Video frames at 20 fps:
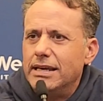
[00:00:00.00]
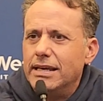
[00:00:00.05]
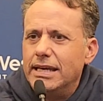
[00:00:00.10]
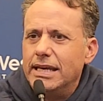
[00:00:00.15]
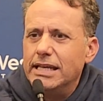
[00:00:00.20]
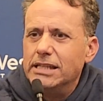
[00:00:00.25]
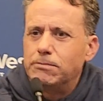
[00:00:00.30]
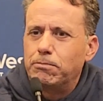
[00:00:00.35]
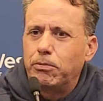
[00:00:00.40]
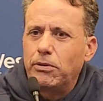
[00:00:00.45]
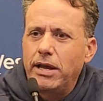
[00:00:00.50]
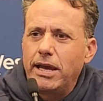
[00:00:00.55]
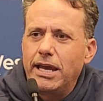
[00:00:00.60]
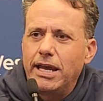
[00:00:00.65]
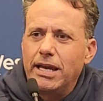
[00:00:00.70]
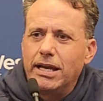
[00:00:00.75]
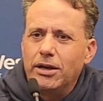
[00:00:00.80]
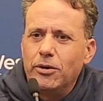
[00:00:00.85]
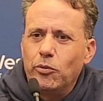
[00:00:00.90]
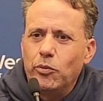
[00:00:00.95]
He's
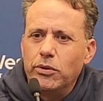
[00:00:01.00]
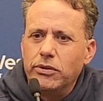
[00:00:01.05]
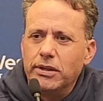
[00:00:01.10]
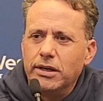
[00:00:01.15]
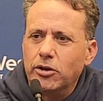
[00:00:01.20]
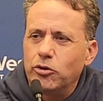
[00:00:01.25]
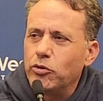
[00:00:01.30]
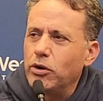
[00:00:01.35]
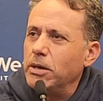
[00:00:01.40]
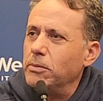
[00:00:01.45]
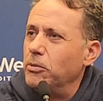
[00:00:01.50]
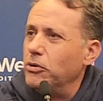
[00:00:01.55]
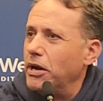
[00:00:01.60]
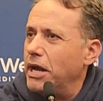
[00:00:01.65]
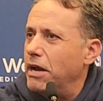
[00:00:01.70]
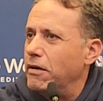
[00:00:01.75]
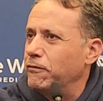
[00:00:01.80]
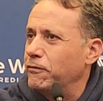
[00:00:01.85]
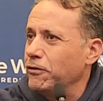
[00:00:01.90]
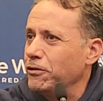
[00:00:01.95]
playing with incredible
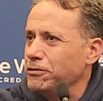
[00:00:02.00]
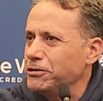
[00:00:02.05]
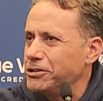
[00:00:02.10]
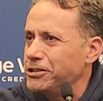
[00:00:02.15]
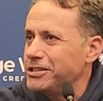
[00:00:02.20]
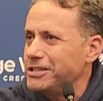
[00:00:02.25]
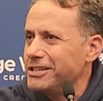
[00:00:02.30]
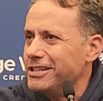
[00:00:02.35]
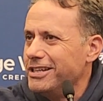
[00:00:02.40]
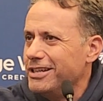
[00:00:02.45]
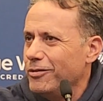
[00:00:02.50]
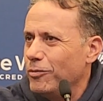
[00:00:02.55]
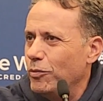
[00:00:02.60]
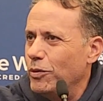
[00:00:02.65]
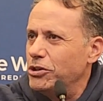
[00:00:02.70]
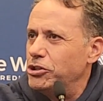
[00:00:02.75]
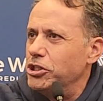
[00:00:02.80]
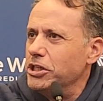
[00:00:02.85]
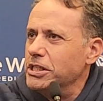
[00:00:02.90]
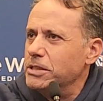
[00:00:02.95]
efforts,
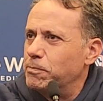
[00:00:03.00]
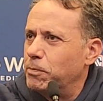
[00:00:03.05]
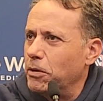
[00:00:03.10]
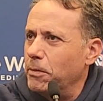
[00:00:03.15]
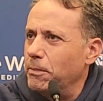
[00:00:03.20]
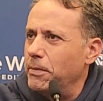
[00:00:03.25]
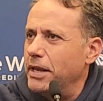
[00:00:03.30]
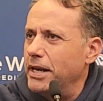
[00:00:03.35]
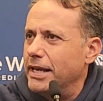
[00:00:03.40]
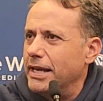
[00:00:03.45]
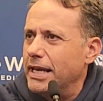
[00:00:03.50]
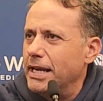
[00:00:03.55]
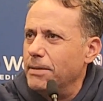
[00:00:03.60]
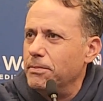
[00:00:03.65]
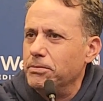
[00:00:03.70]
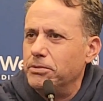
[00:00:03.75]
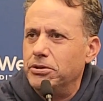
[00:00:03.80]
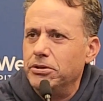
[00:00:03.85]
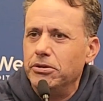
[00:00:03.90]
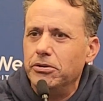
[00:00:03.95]
which is permitting
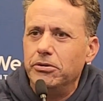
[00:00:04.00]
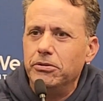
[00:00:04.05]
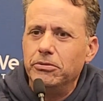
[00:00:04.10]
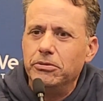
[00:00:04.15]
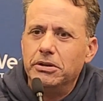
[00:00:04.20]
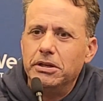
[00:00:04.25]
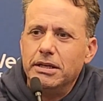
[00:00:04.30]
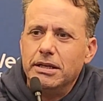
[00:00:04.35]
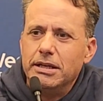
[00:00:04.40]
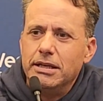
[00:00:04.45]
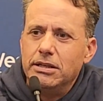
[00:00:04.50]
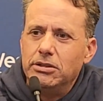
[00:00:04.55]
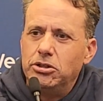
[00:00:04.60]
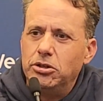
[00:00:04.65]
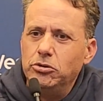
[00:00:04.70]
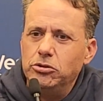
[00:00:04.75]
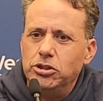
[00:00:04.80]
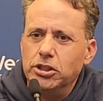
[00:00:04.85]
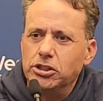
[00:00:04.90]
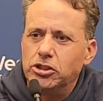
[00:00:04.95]
him to
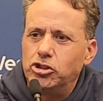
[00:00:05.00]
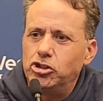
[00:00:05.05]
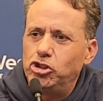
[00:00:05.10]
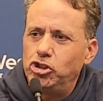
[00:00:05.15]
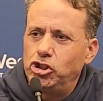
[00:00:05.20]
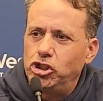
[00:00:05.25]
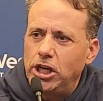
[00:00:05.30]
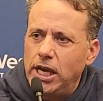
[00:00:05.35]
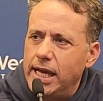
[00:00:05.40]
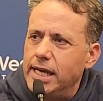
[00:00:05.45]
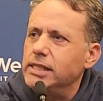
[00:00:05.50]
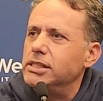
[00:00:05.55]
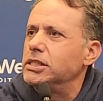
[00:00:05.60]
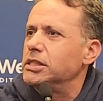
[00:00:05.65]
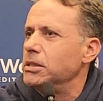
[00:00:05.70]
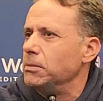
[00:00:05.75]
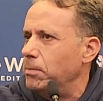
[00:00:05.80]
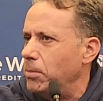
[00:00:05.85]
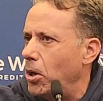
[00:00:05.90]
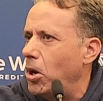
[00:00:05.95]
just
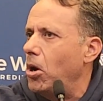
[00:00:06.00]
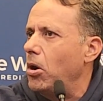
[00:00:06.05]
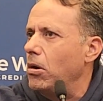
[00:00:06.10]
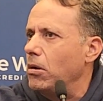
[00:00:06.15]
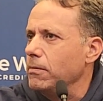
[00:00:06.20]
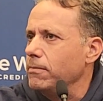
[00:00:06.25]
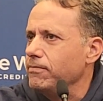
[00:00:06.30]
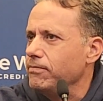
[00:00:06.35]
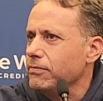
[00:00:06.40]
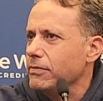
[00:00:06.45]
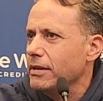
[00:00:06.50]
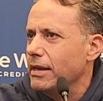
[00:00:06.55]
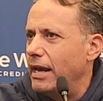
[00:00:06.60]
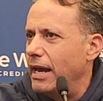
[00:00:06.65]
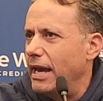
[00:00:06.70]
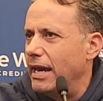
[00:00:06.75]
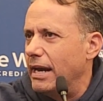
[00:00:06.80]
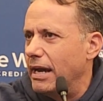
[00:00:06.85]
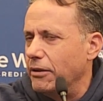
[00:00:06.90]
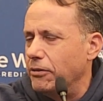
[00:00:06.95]
chase the ball.
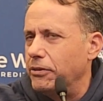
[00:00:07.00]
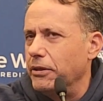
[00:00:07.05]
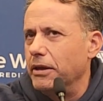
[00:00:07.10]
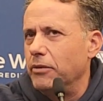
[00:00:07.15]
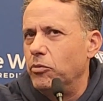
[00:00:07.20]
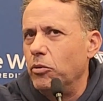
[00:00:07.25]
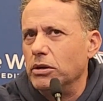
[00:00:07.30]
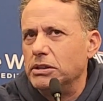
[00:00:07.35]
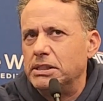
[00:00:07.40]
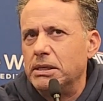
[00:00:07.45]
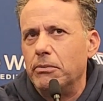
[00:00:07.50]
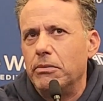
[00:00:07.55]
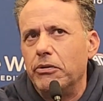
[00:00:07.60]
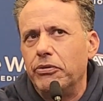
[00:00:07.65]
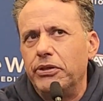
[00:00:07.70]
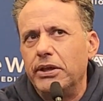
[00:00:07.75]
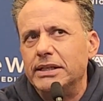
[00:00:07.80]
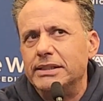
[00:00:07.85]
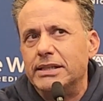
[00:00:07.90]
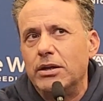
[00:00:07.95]
And I think what some of
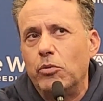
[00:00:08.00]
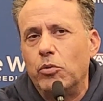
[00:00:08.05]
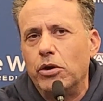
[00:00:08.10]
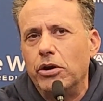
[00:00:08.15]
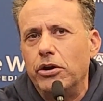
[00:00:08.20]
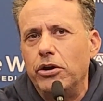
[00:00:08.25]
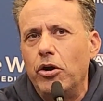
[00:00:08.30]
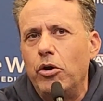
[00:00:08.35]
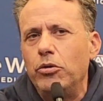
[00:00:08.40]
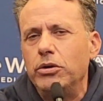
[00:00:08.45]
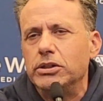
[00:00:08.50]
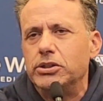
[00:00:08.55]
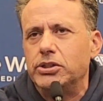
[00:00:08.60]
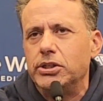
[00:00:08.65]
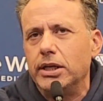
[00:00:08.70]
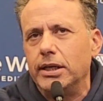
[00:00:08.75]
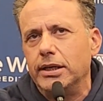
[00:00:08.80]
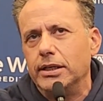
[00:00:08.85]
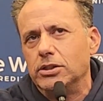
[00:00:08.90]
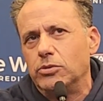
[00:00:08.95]
the things that we're
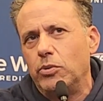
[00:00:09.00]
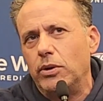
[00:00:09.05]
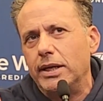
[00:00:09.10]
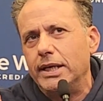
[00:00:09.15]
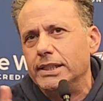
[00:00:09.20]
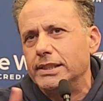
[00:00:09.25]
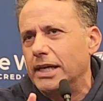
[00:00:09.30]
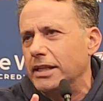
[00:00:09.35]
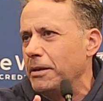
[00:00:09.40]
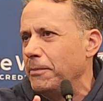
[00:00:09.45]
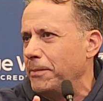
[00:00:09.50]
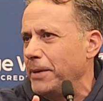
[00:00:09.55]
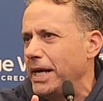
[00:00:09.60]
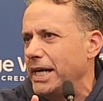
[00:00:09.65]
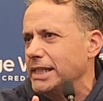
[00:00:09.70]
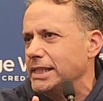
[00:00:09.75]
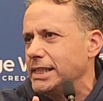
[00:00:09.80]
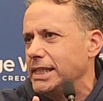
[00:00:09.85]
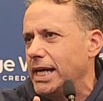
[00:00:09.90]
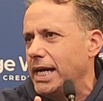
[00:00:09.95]
noticing is when he's on the
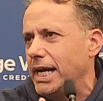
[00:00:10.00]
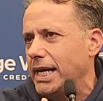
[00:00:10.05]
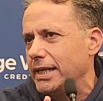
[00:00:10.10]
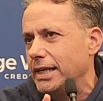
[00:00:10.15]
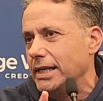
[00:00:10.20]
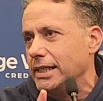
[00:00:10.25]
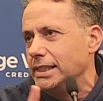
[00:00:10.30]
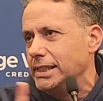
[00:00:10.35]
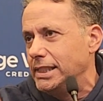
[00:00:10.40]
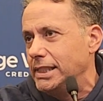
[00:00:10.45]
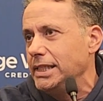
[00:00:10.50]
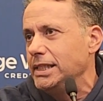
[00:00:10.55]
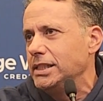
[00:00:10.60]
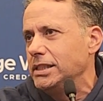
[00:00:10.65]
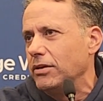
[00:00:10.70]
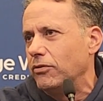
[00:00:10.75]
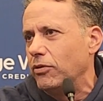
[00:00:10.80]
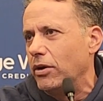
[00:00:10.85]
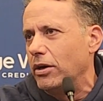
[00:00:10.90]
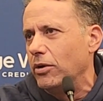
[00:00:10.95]
backside and he
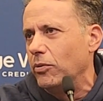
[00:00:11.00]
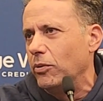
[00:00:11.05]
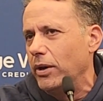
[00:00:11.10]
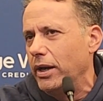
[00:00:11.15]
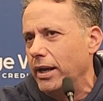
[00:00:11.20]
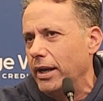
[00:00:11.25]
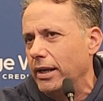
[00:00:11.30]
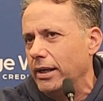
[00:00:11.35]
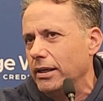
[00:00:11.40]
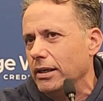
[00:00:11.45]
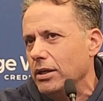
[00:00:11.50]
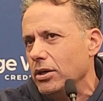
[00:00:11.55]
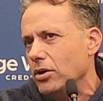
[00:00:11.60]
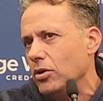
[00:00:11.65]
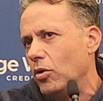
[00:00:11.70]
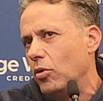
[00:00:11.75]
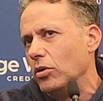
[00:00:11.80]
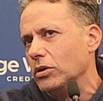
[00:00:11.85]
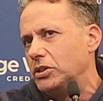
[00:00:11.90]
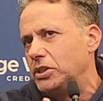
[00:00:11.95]
sees the runaway
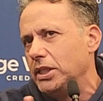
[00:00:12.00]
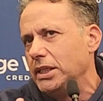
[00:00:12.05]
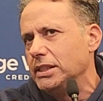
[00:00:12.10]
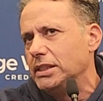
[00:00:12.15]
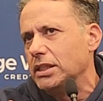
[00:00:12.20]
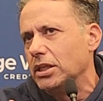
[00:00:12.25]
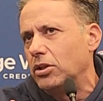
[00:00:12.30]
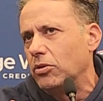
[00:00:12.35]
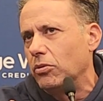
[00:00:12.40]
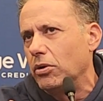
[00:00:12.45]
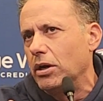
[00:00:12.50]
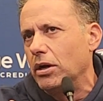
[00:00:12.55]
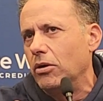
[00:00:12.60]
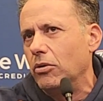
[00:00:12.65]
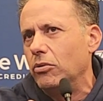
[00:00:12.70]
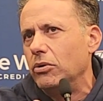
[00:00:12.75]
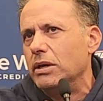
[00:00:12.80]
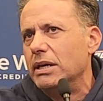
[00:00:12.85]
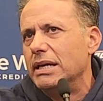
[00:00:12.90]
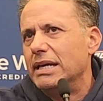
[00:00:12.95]
or sees the
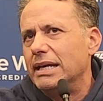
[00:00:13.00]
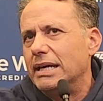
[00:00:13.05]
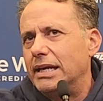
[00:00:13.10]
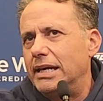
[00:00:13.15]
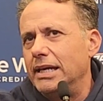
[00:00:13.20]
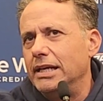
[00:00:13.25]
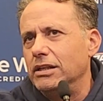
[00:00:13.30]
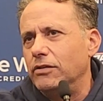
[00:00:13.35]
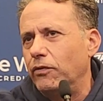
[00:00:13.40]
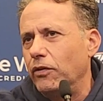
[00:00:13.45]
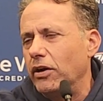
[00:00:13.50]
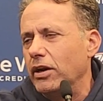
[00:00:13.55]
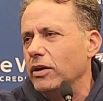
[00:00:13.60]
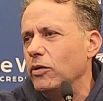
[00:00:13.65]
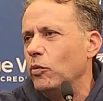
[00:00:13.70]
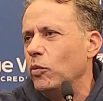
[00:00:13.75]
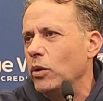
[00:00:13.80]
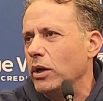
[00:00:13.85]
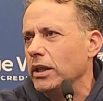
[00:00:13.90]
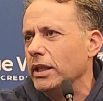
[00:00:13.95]
throw, he's
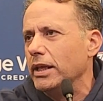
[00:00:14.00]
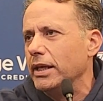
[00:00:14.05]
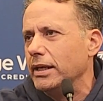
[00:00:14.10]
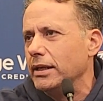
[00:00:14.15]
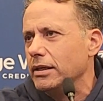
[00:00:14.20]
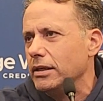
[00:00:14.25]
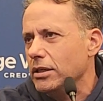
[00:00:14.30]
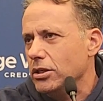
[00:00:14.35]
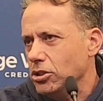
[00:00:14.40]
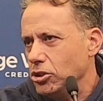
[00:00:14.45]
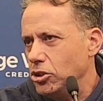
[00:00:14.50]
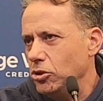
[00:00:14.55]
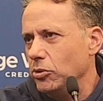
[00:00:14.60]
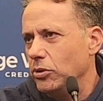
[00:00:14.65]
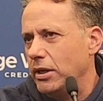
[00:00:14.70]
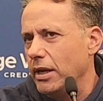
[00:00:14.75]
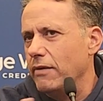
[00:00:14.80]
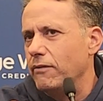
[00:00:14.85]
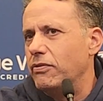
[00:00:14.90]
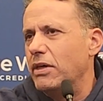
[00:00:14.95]
very willing to
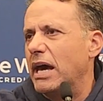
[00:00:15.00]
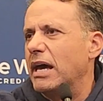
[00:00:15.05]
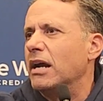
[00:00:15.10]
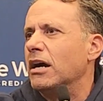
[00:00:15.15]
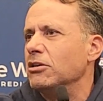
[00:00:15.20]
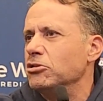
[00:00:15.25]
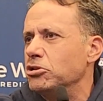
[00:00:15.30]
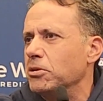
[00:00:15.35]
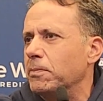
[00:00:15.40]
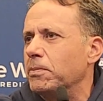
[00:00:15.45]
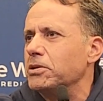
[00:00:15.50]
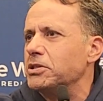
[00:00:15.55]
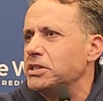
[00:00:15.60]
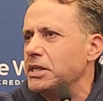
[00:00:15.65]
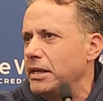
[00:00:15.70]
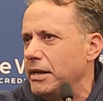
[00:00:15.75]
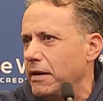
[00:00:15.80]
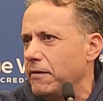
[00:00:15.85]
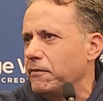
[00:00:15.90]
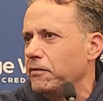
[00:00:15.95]
give that
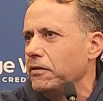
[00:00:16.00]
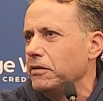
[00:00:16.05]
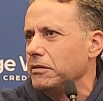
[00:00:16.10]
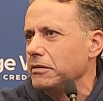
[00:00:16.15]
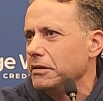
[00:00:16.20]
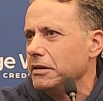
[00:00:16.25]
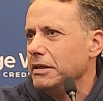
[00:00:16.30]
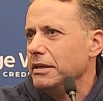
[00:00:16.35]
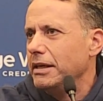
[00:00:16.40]
100% effort.